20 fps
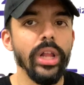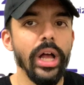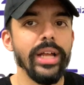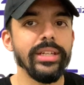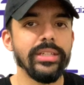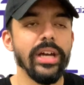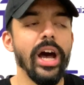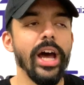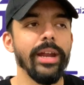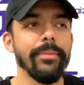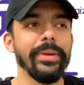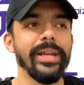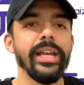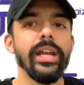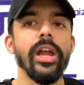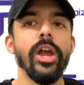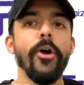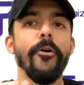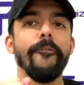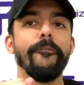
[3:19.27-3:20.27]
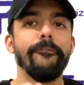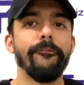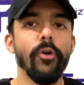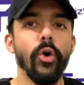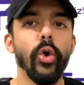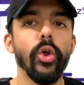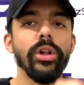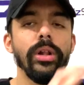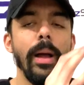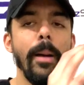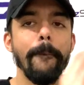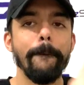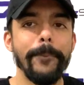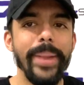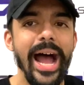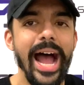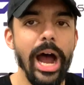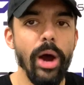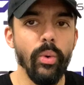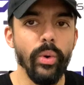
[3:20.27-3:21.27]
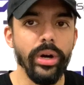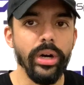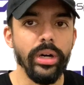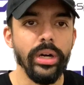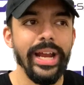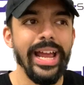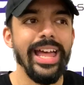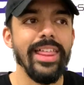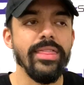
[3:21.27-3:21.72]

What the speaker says: autonomy, full power.